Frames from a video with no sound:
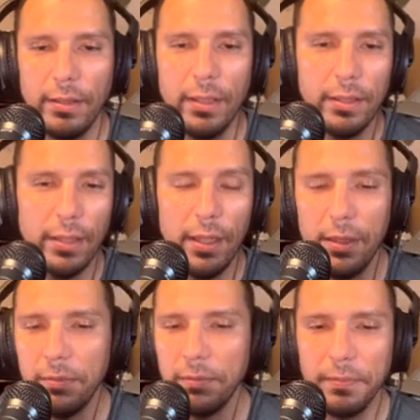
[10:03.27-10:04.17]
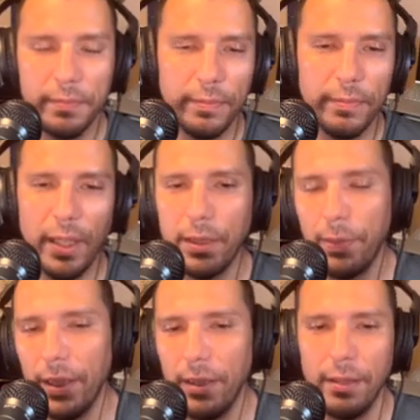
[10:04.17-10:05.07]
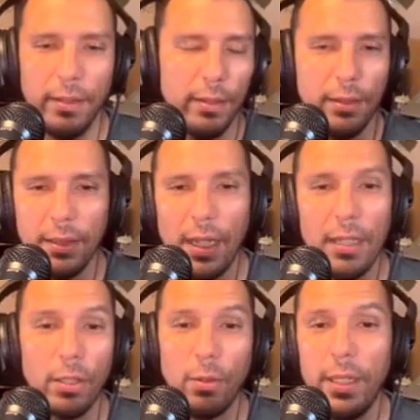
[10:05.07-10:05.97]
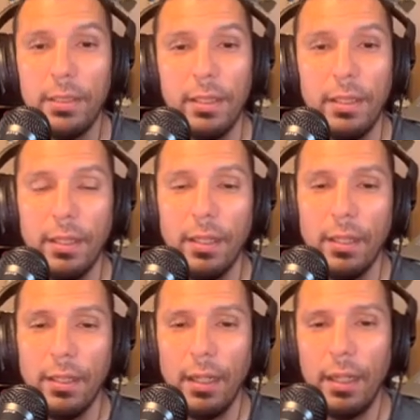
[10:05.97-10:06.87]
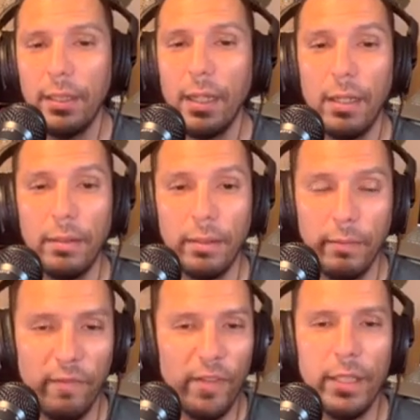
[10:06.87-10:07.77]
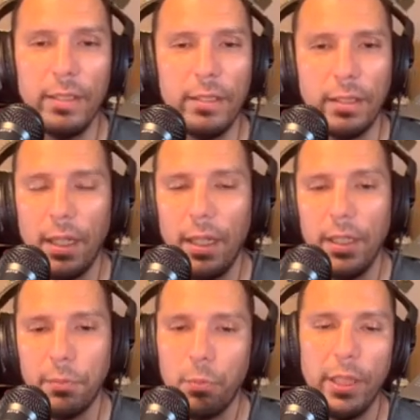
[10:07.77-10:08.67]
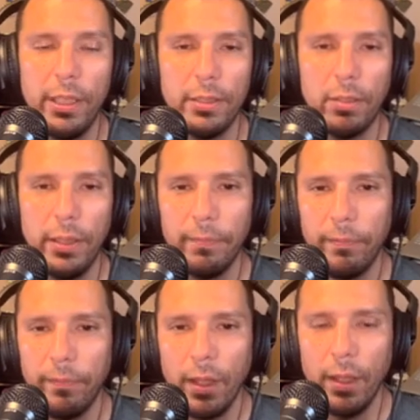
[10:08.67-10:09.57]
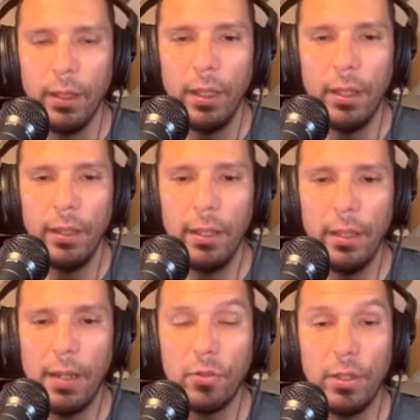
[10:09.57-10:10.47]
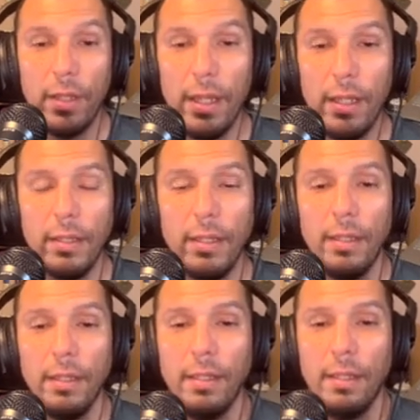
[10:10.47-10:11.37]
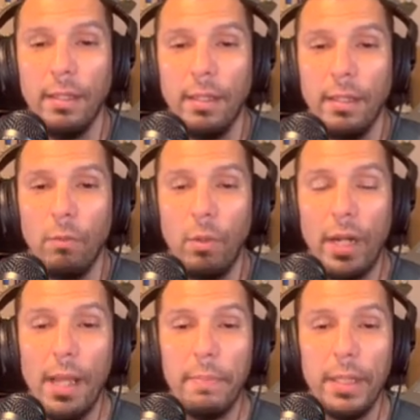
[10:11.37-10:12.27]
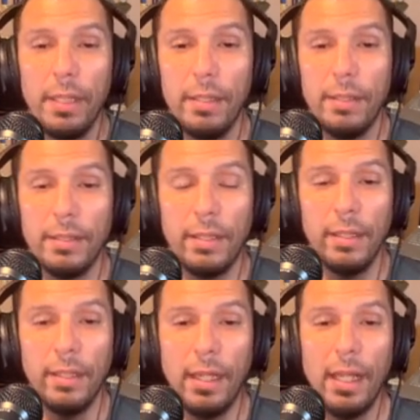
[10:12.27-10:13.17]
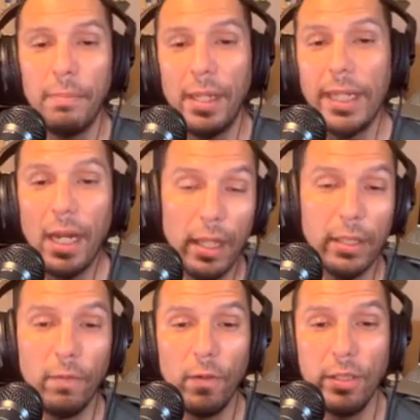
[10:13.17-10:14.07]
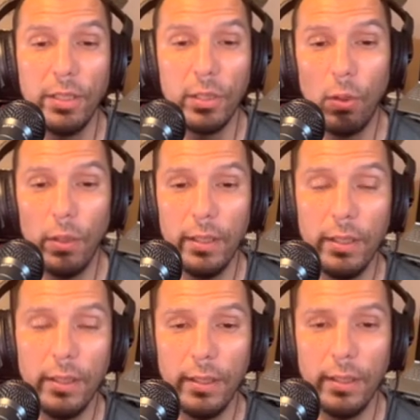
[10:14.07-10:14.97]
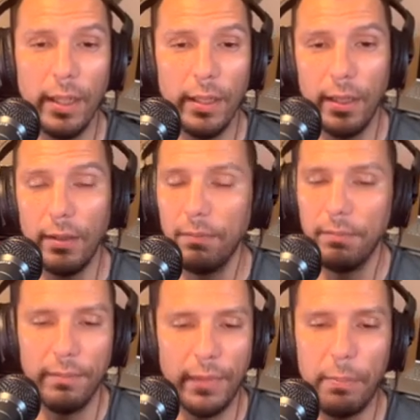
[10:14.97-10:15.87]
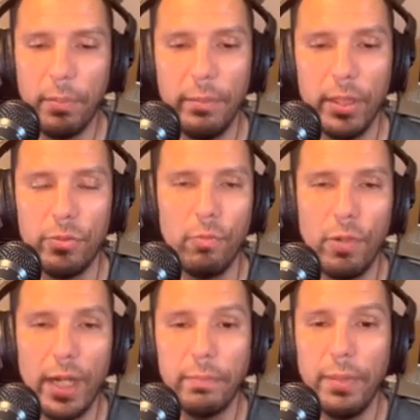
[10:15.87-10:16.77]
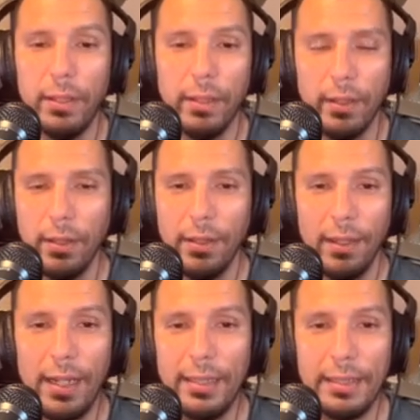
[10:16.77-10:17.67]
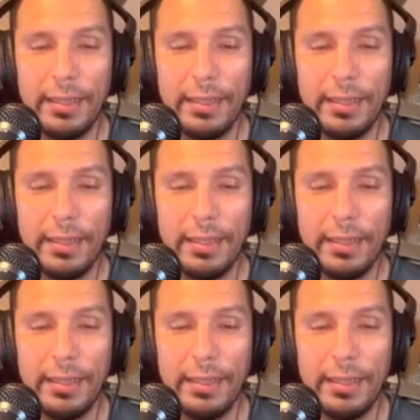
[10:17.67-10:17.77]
Since then, it's been kind of crazy. I got fitness clients pretty easily. And then after that, what happened is I had my Cadillac converter stolen, and that pretty much wrecked me. I